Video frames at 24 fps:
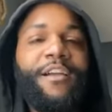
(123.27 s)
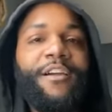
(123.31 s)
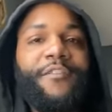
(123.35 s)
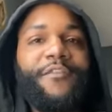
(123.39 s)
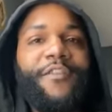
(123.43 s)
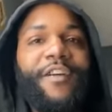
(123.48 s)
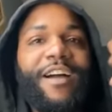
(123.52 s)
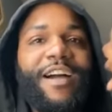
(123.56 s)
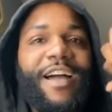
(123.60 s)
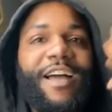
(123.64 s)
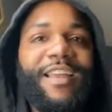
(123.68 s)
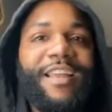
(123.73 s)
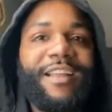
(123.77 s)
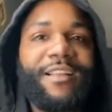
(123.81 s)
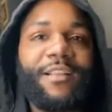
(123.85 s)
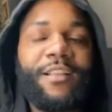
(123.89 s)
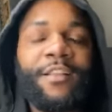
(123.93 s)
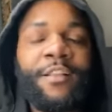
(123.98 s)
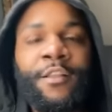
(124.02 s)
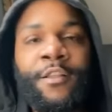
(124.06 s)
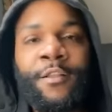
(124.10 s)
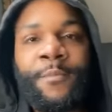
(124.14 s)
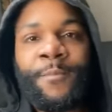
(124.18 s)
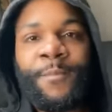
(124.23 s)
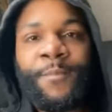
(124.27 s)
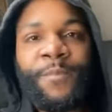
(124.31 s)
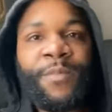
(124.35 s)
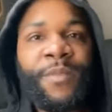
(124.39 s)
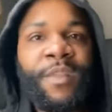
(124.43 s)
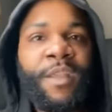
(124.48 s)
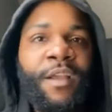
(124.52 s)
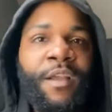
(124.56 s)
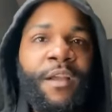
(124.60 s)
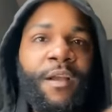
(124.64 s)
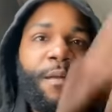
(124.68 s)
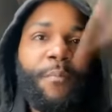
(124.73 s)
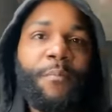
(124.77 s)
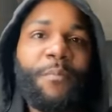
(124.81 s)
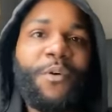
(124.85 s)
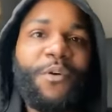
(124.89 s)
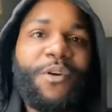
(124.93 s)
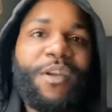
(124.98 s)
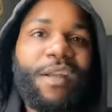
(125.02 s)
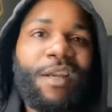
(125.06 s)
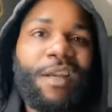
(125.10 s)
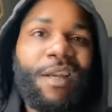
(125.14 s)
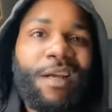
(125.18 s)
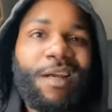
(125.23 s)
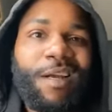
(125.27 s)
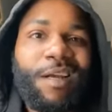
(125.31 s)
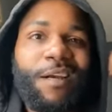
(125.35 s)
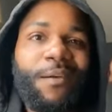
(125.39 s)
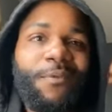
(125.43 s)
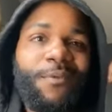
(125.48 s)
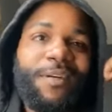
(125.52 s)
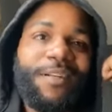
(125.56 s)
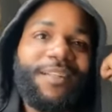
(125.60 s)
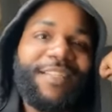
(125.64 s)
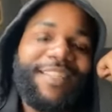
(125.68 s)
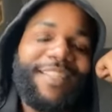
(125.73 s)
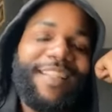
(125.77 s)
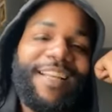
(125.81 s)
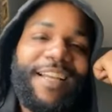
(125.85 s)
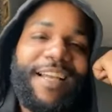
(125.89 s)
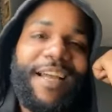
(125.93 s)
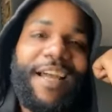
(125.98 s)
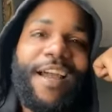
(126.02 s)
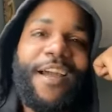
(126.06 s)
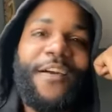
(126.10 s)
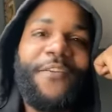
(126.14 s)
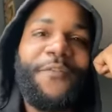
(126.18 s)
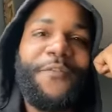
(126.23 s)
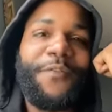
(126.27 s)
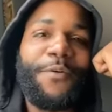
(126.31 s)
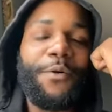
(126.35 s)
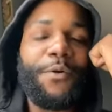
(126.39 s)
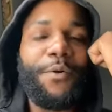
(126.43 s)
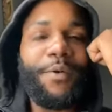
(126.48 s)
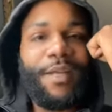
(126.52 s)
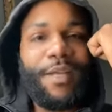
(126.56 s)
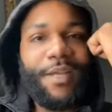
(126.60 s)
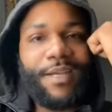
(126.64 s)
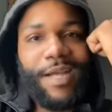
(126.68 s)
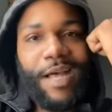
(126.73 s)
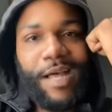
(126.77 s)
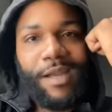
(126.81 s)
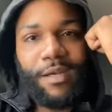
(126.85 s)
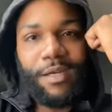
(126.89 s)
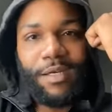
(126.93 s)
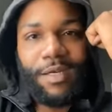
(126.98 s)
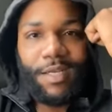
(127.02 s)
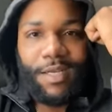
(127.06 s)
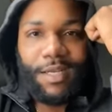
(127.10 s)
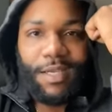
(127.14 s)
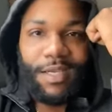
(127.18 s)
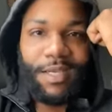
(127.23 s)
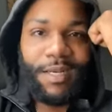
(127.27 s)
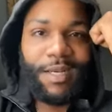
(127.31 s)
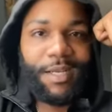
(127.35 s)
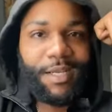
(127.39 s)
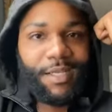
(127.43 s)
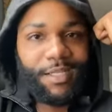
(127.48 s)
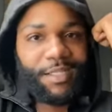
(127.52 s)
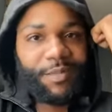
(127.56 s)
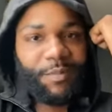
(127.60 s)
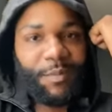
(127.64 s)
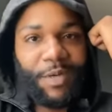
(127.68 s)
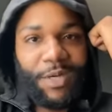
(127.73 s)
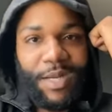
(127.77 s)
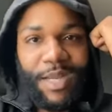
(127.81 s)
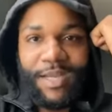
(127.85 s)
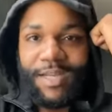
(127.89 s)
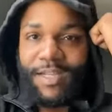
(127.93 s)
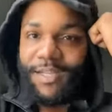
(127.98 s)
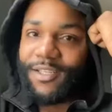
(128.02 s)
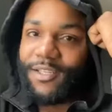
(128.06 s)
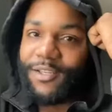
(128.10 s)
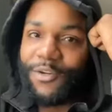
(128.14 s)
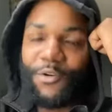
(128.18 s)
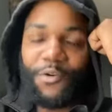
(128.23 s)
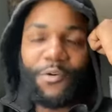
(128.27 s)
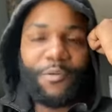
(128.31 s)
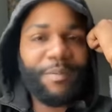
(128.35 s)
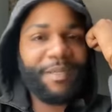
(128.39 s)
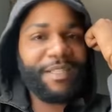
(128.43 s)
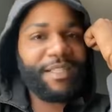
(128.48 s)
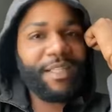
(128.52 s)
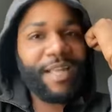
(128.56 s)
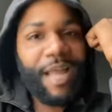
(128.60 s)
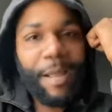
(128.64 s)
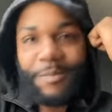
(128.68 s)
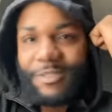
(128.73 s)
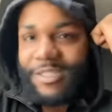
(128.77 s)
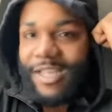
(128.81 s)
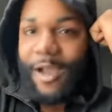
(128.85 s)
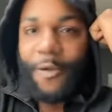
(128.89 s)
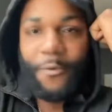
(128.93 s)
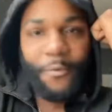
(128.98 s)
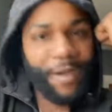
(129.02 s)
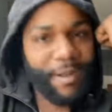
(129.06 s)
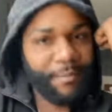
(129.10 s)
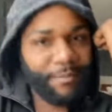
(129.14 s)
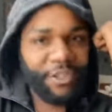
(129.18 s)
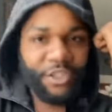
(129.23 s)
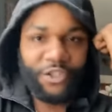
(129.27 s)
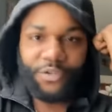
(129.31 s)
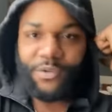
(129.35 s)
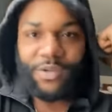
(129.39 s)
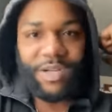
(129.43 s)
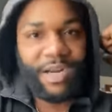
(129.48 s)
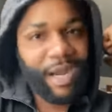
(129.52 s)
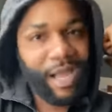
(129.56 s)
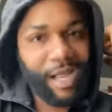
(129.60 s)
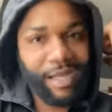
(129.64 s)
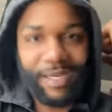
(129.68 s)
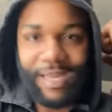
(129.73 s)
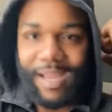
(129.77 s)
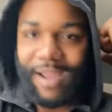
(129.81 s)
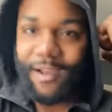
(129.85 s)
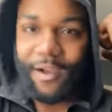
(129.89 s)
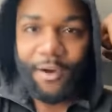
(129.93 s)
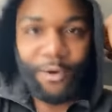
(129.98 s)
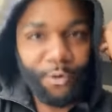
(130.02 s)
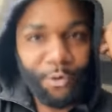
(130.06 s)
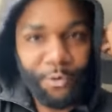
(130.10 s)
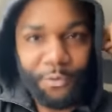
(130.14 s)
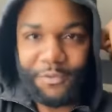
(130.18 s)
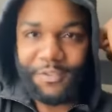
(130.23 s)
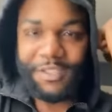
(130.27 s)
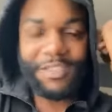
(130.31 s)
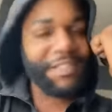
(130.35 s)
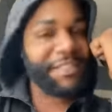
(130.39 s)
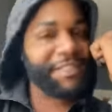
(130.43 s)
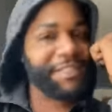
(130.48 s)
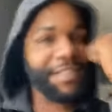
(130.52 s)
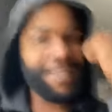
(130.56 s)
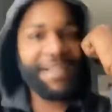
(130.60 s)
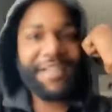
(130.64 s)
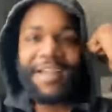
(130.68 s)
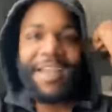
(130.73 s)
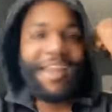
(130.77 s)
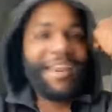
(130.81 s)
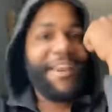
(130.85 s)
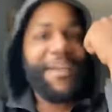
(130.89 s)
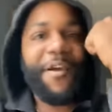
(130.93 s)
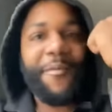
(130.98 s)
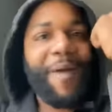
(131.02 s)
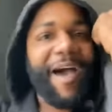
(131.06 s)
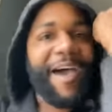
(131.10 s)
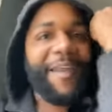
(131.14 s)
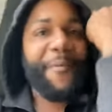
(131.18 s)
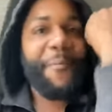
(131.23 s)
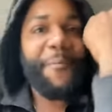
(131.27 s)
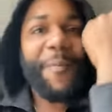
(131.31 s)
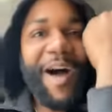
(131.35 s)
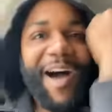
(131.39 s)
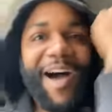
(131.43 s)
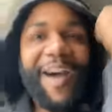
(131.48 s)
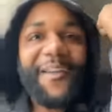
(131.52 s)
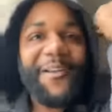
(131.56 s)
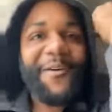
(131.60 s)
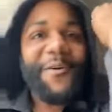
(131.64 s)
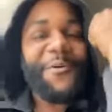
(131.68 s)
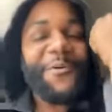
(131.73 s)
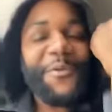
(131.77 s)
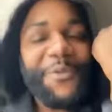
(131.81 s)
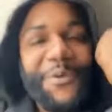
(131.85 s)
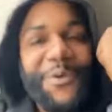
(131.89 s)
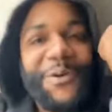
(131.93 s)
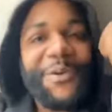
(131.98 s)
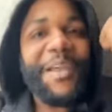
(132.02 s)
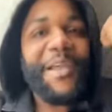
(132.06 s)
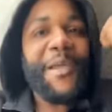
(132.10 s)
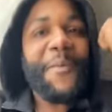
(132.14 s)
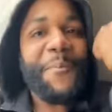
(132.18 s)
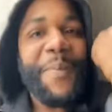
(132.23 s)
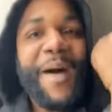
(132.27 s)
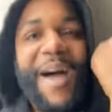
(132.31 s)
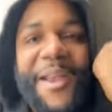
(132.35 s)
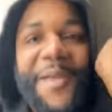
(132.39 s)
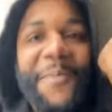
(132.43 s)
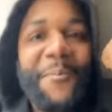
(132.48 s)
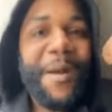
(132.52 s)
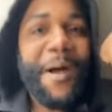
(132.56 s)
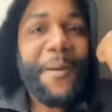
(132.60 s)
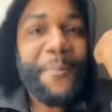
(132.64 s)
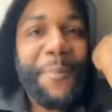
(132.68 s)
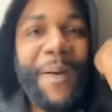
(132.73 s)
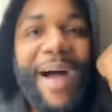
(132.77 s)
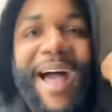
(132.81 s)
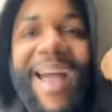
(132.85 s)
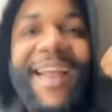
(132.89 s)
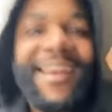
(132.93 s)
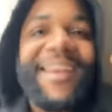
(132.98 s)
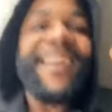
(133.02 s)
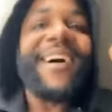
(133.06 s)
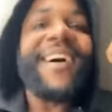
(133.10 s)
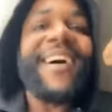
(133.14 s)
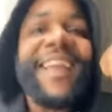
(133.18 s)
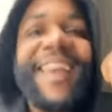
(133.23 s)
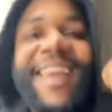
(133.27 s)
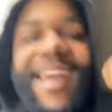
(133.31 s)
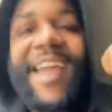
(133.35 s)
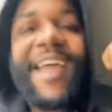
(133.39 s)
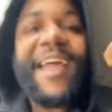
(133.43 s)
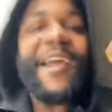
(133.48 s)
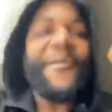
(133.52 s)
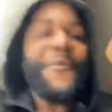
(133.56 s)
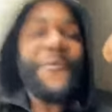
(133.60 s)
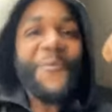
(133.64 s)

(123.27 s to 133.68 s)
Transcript: Fuck all that. Mook in the cut with a stick, I got fool it. Collar Lakini get small like a dude. Bitch, snipers all around me shooting glow like Uzis. Live by the motto, you hit part of my partner, Claire,